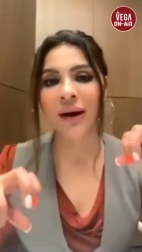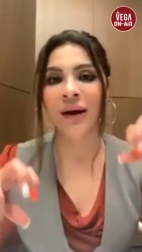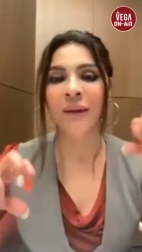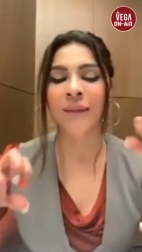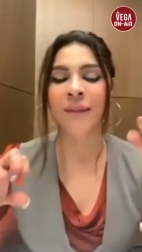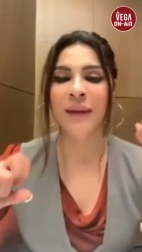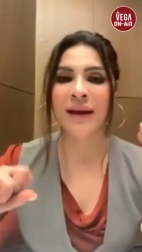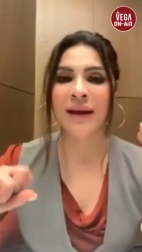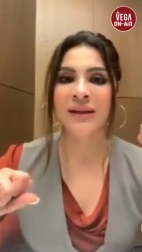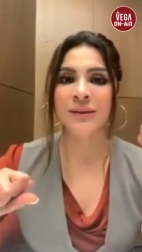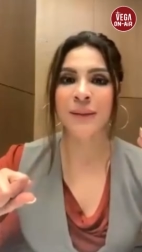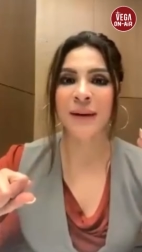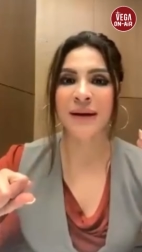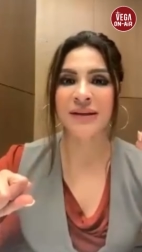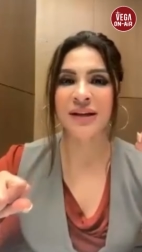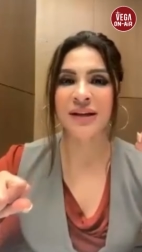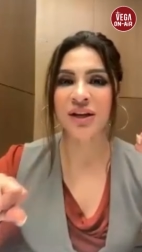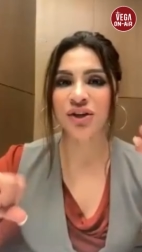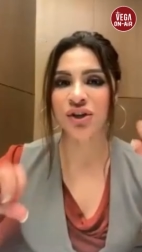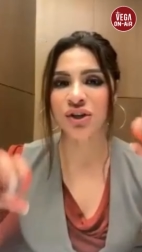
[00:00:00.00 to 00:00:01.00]
uh,
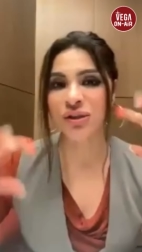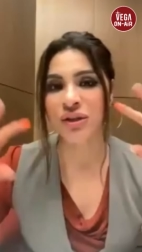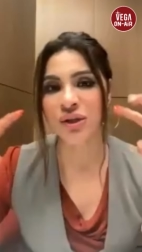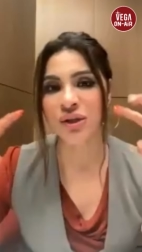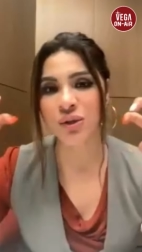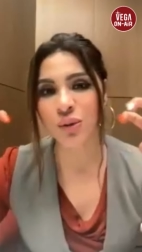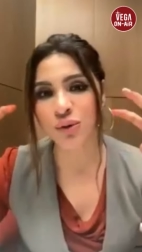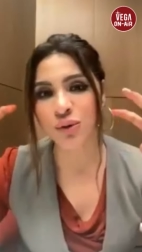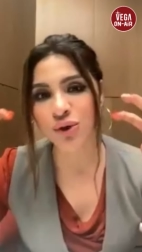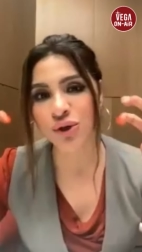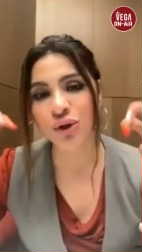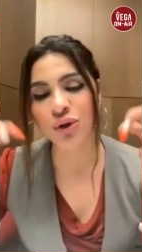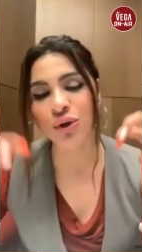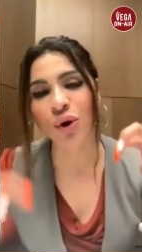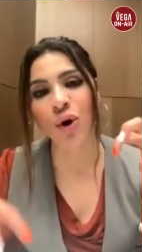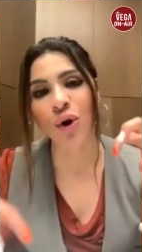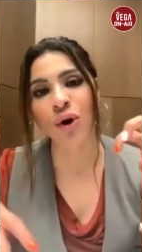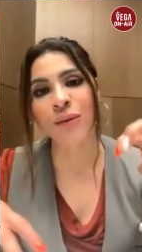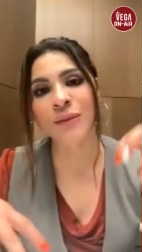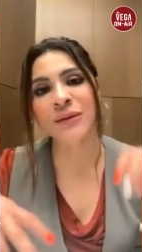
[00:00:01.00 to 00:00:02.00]
expectations, the social
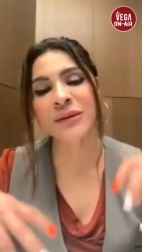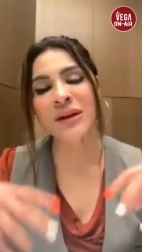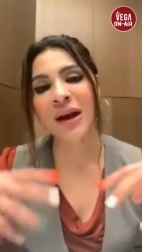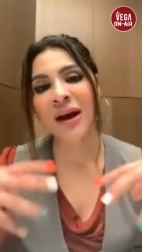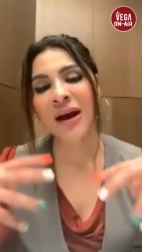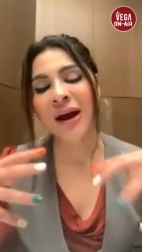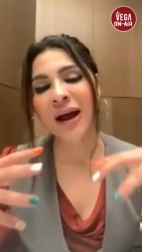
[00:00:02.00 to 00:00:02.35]
norms,